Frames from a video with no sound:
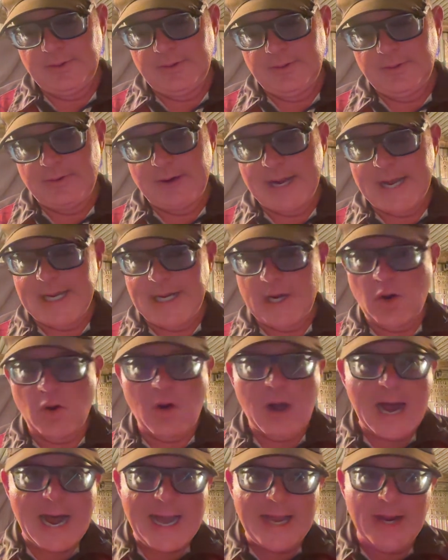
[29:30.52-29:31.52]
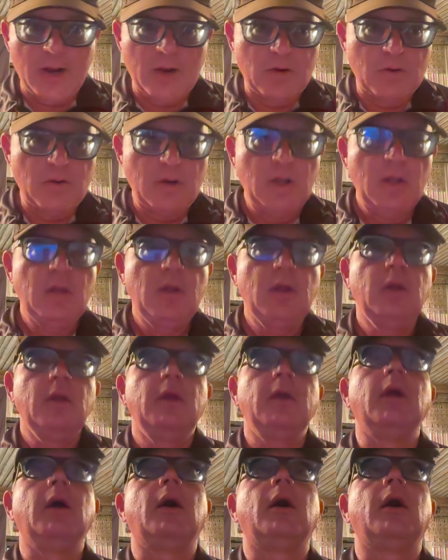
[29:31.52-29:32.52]
Right? Ohio,
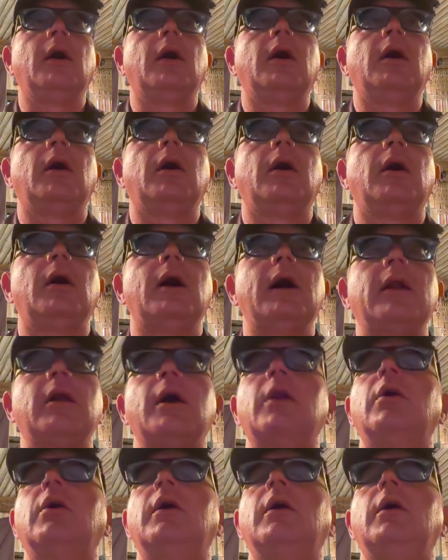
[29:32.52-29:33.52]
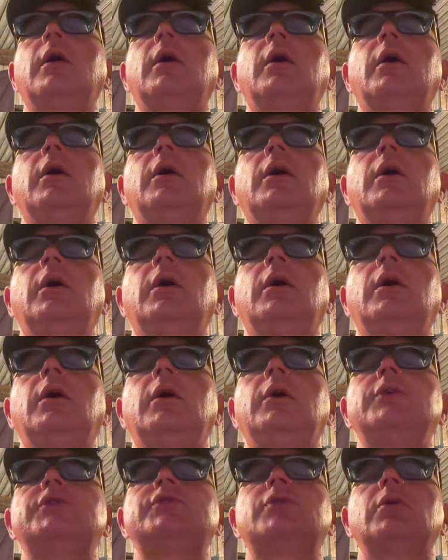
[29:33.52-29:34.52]
I don't
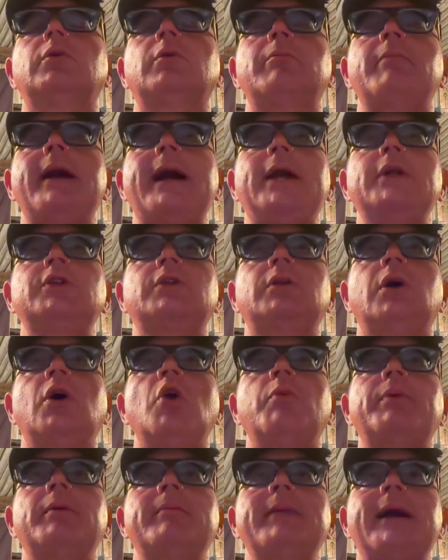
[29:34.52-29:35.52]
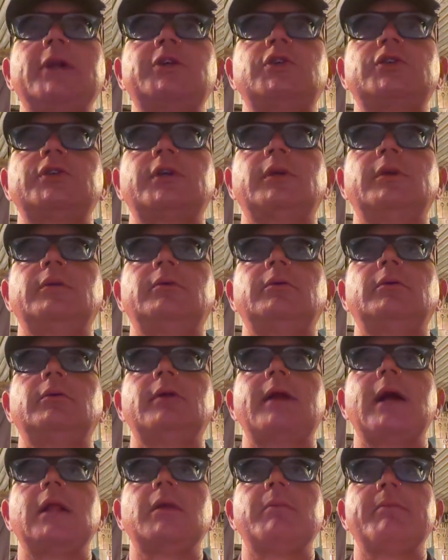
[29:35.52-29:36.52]
know. So the open match is in
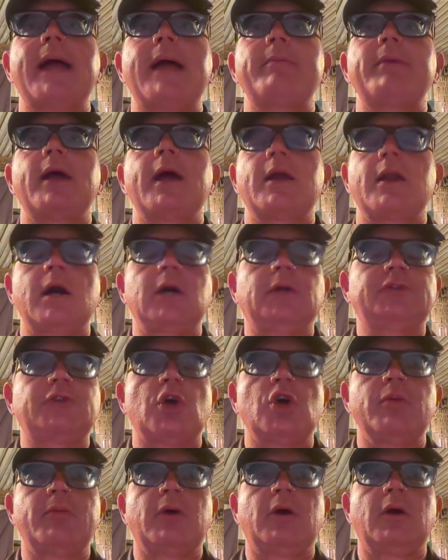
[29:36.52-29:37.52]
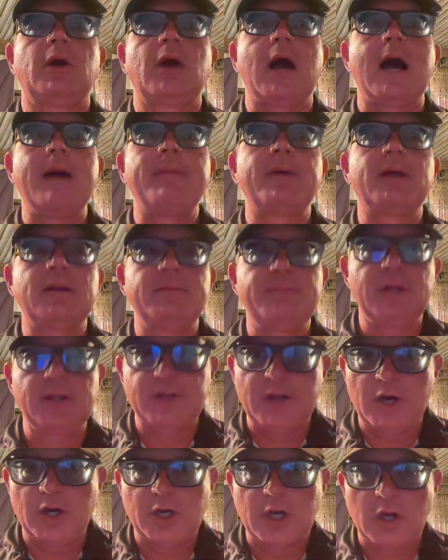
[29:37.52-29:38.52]
Alabama in October. I'm going to be
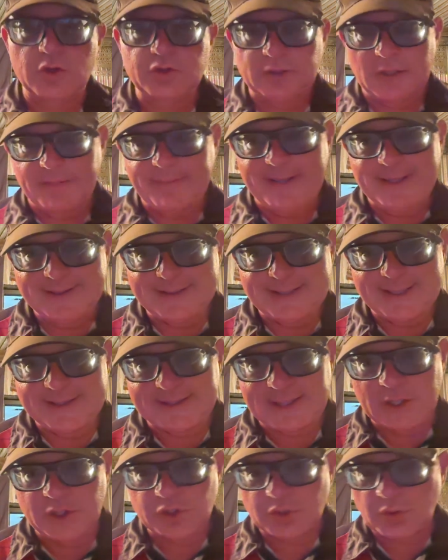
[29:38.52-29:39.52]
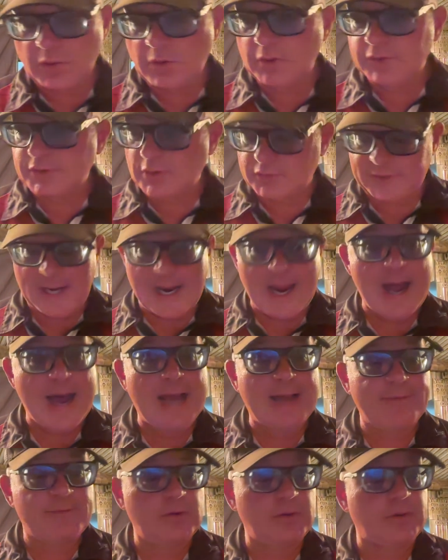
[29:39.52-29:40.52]
there coaching a PCC shooter, so say
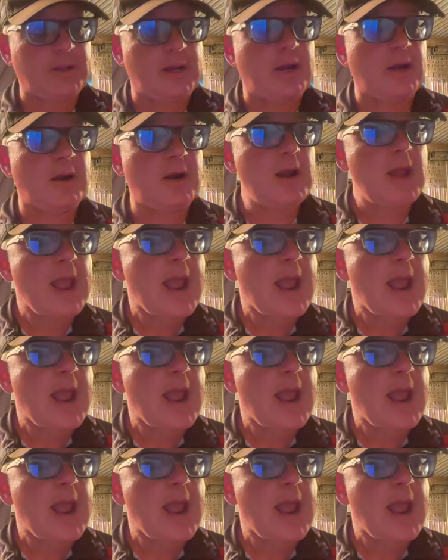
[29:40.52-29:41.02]
hi if you're there.